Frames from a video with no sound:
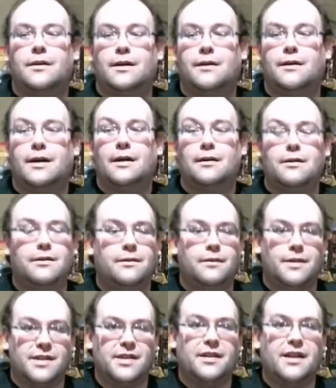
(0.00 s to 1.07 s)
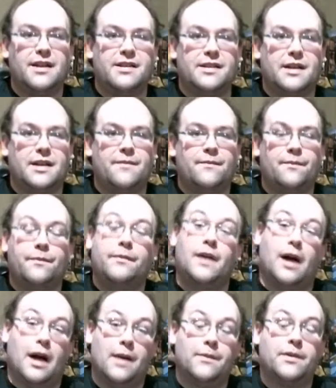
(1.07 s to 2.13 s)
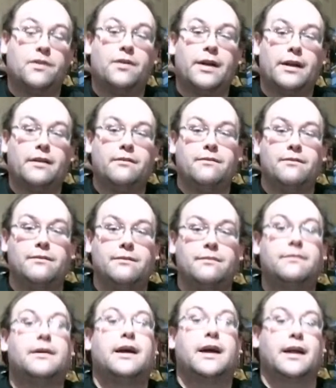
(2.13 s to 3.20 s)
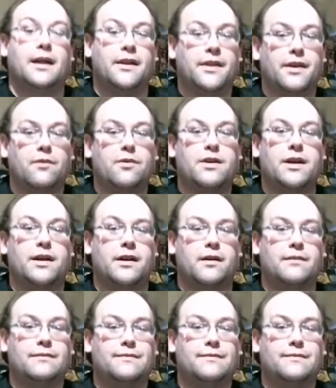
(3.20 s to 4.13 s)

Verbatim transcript: Well, until next time, I'm the Guido, and I think we're done here.